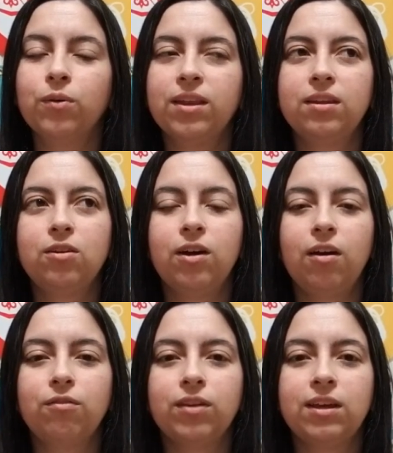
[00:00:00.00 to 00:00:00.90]
And then you
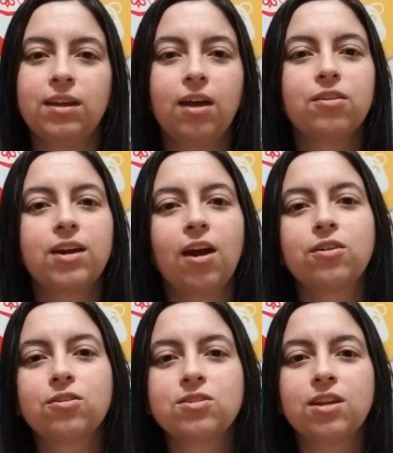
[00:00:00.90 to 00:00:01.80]
have like other
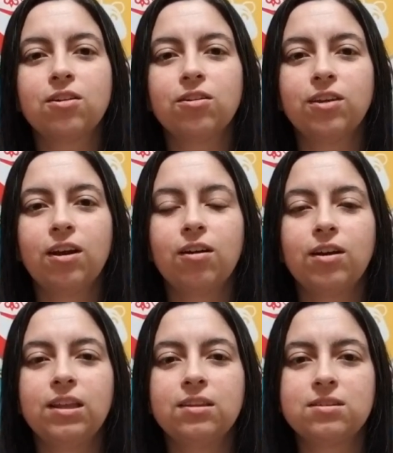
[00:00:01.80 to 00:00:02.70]
characters that are there
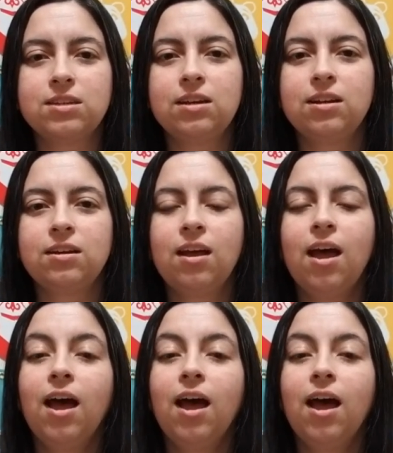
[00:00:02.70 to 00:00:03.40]
in the scene.